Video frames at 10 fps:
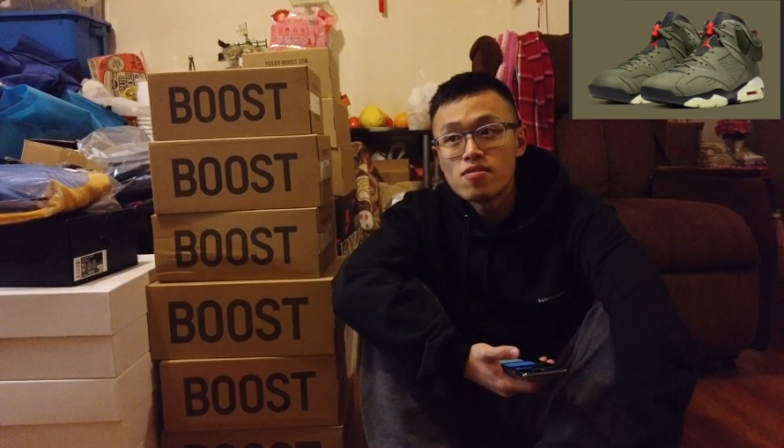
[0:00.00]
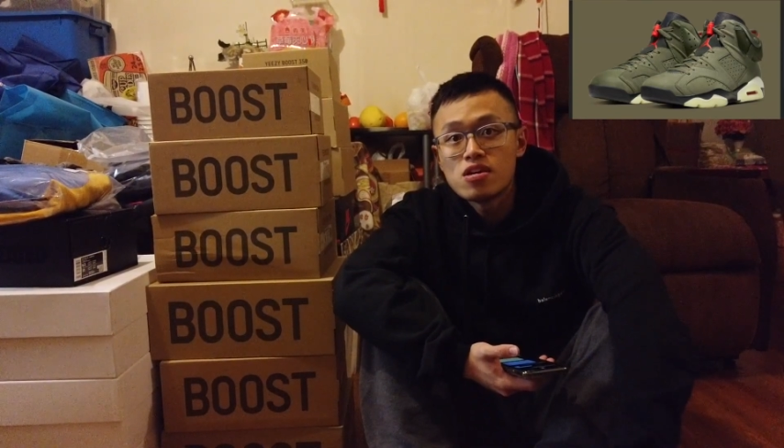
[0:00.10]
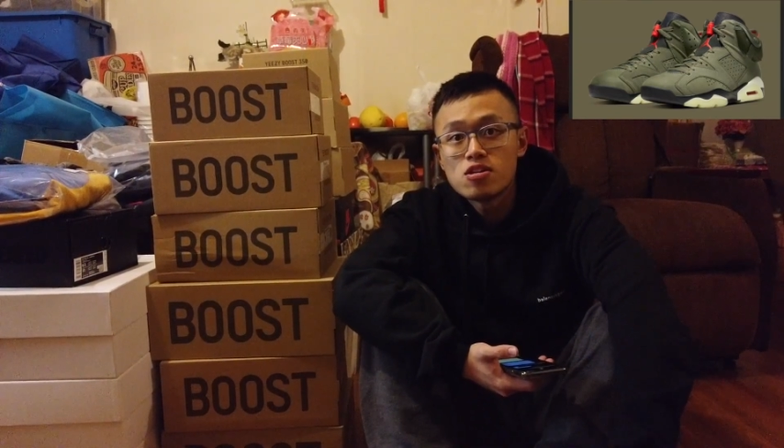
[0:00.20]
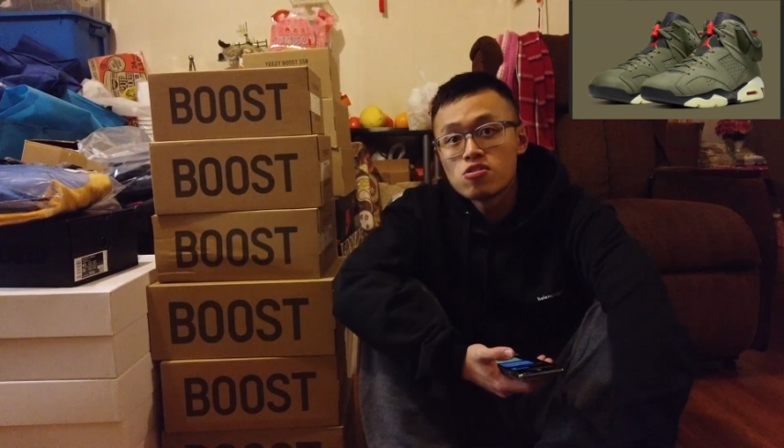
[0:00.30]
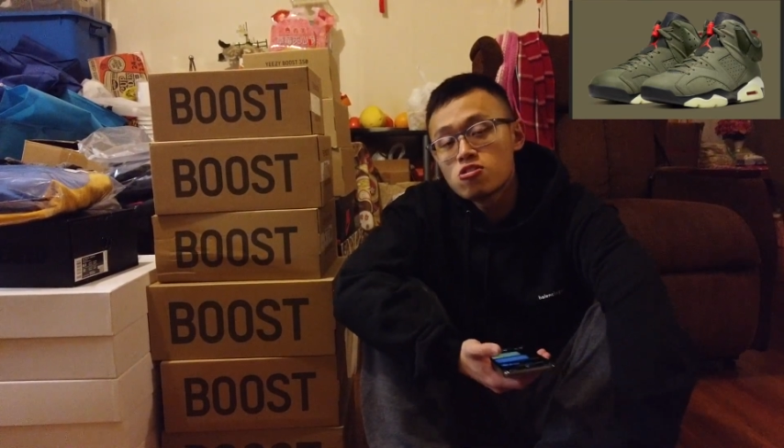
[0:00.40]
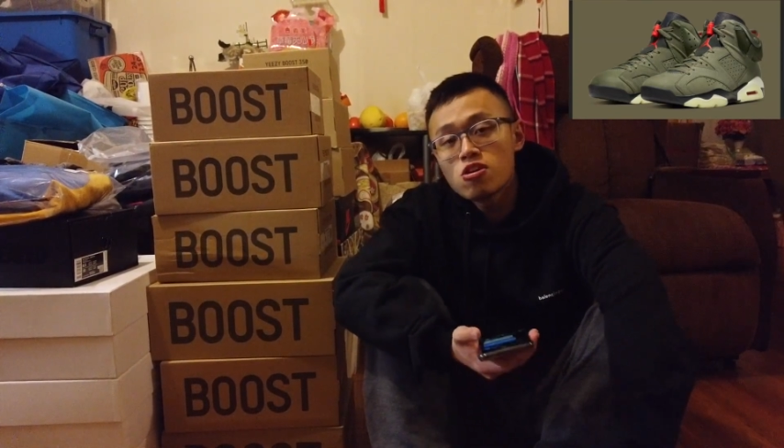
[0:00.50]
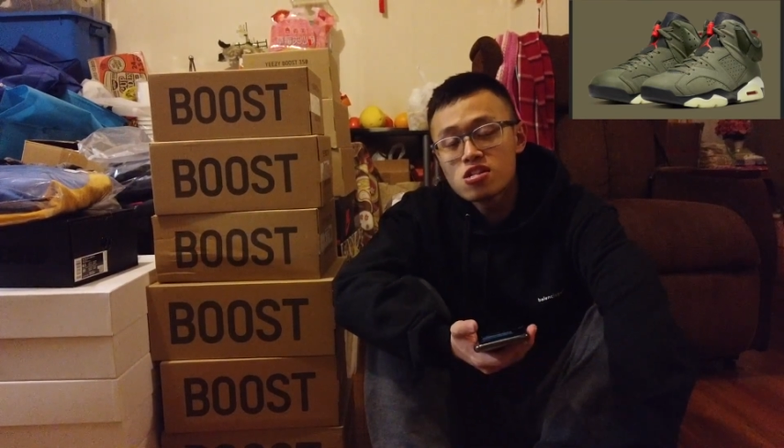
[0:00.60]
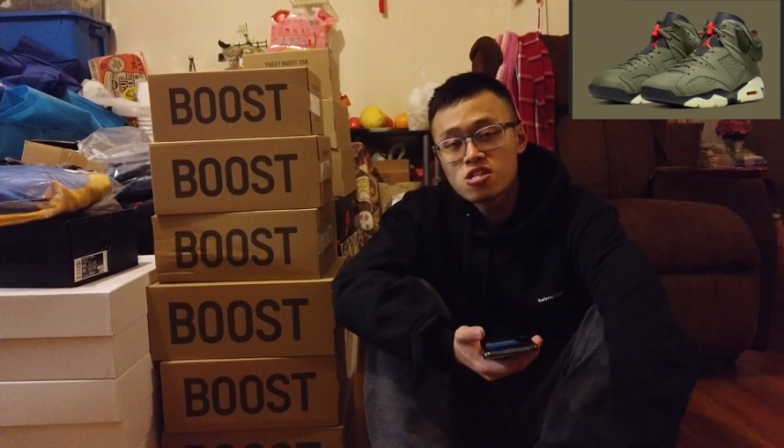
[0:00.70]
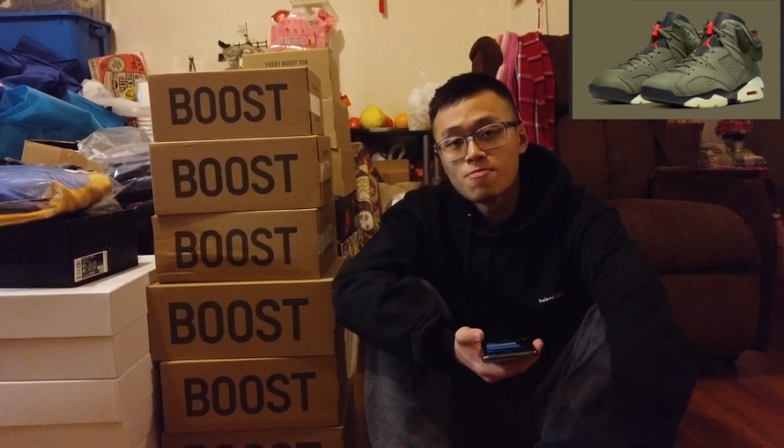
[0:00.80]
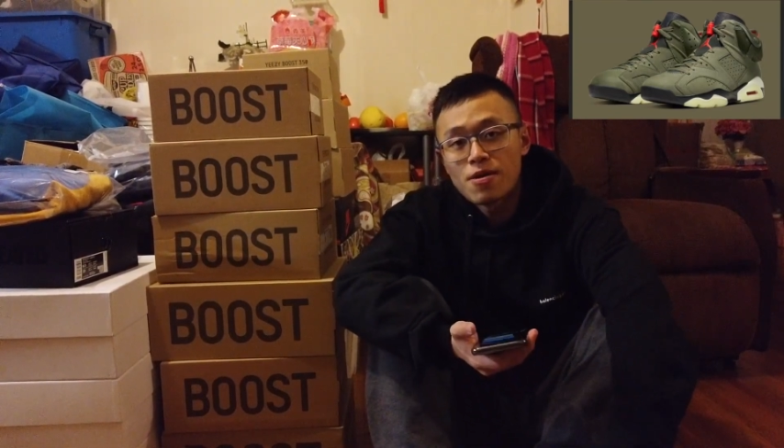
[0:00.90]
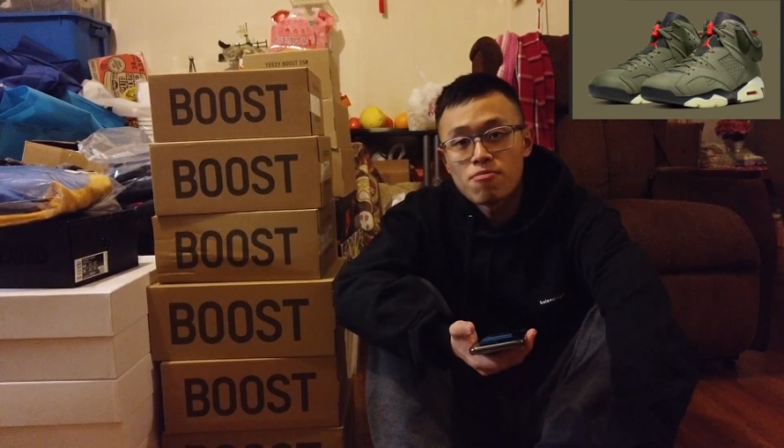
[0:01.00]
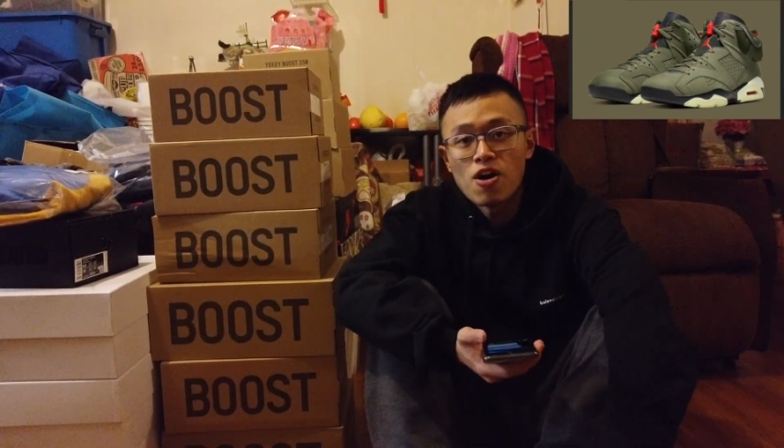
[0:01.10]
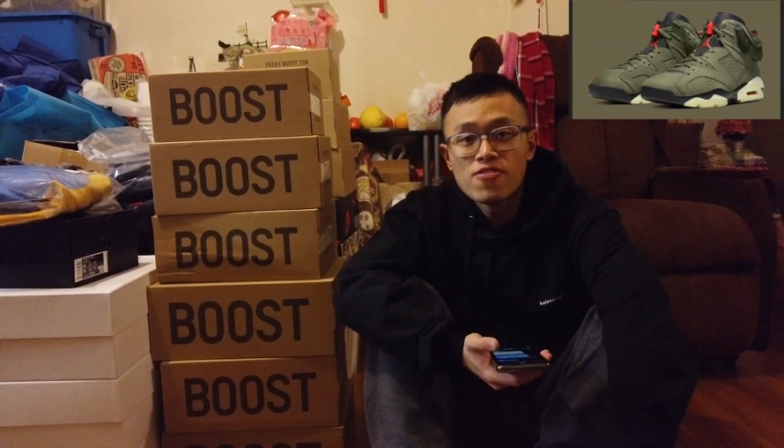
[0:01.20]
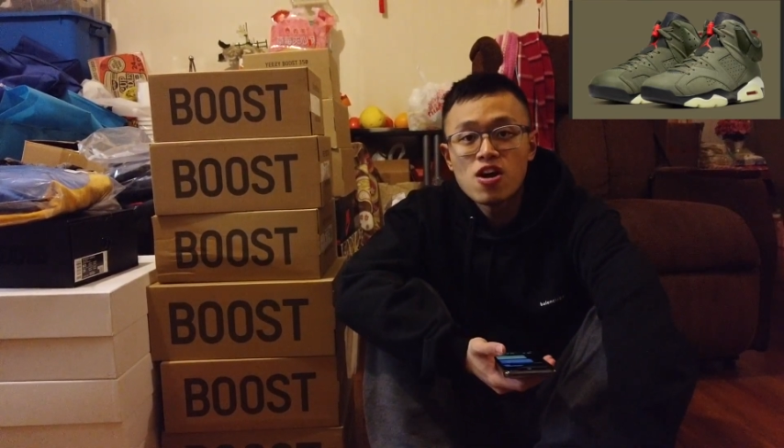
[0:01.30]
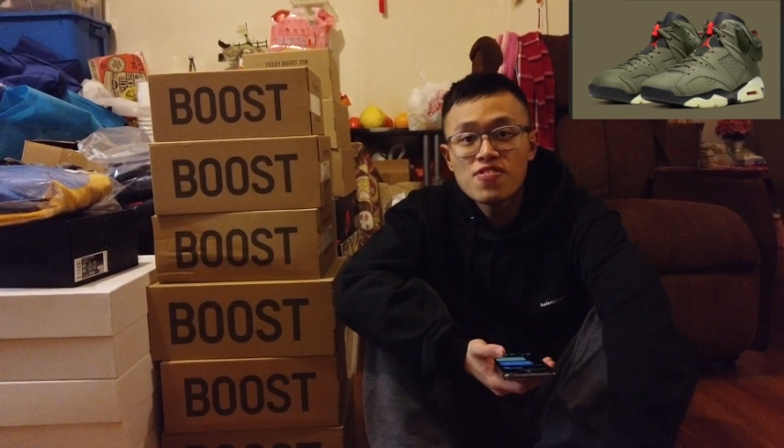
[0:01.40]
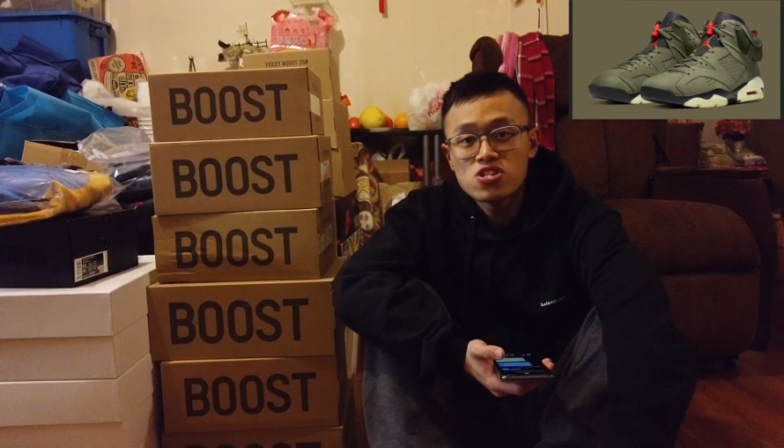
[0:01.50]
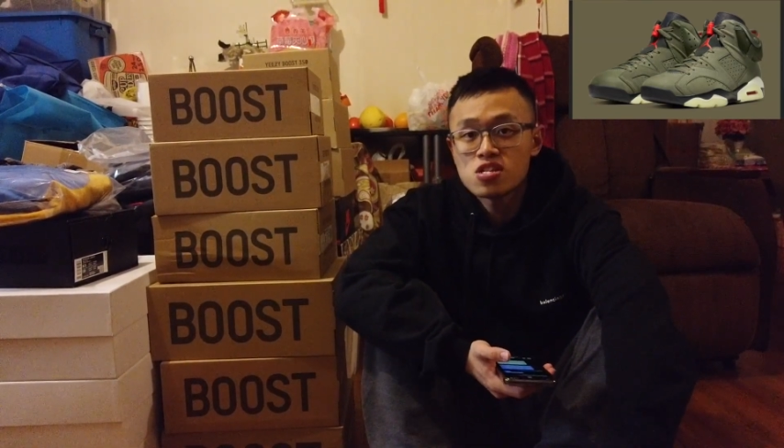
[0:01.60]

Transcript: you still could still make profit off it,